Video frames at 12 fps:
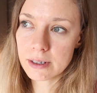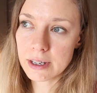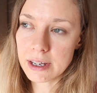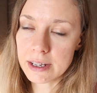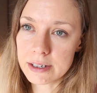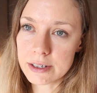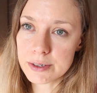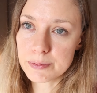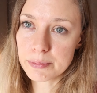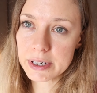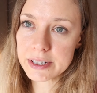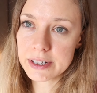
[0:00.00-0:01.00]
and
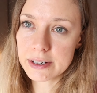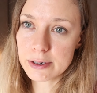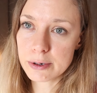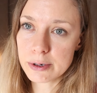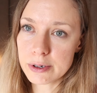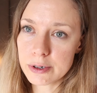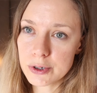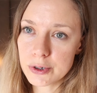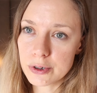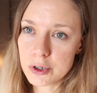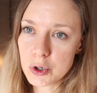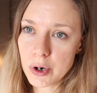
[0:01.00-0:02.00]
basically took
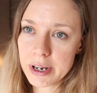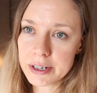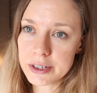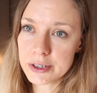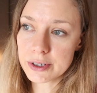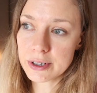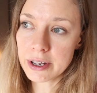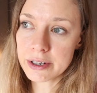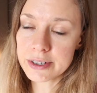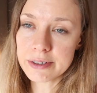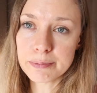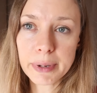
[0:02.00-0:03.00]
the train to
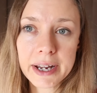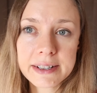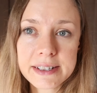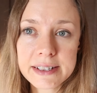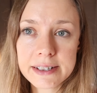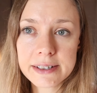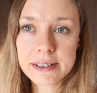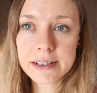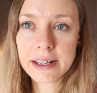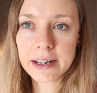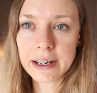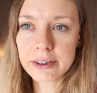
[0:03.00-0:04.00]
London Paddington,
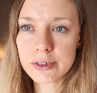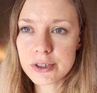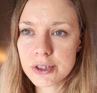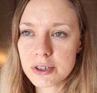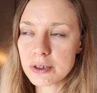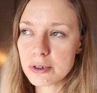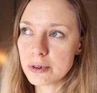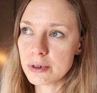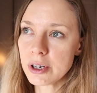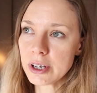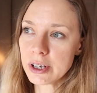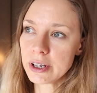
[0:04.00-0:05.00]
then out to
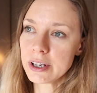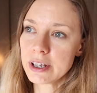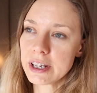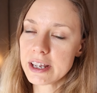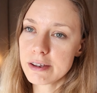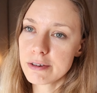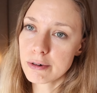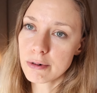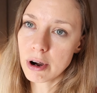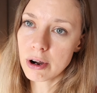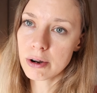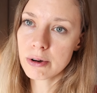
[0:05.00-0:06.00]

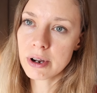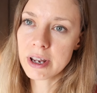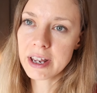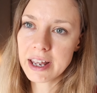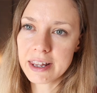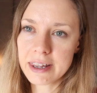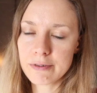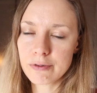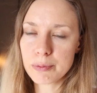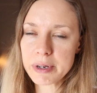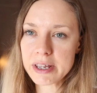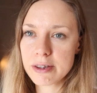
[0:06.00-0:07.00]
Heathrow, and then
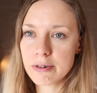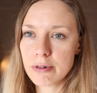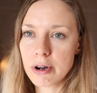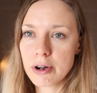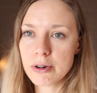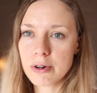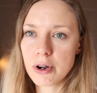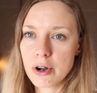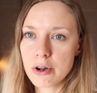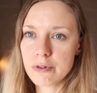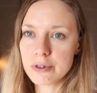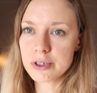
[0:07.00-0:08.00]
from Heathrow
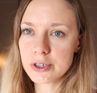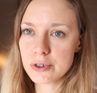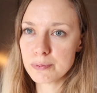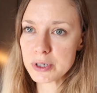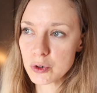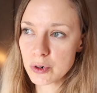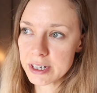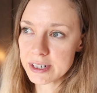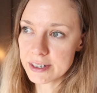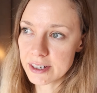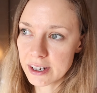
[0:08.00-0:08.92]
over to Madrid.